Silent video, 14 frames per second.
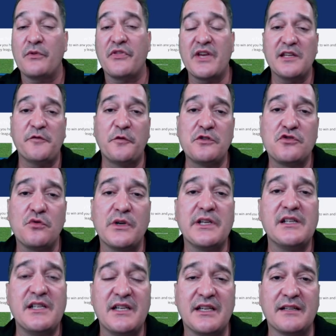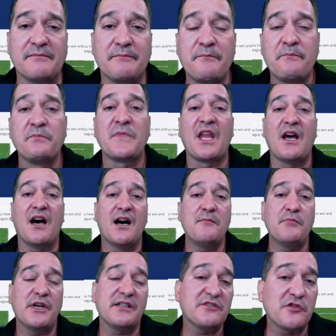Thanks for joining in. I'm
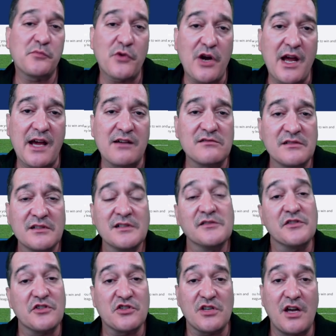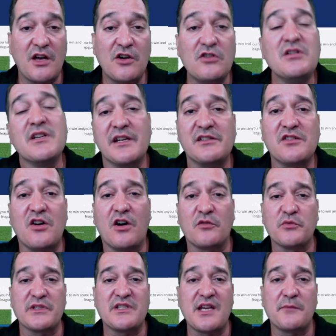Buster Brown. The show, it's called
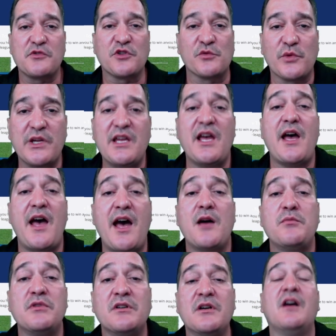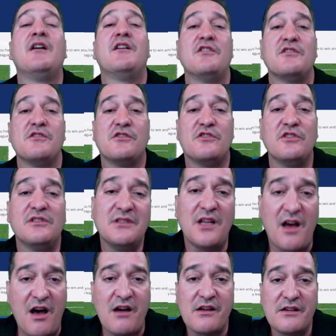Redemption Rehab. Good
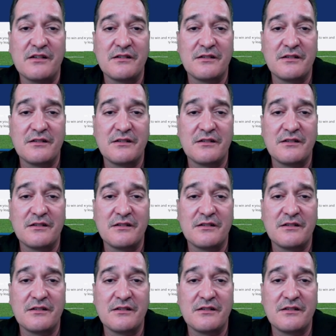luck.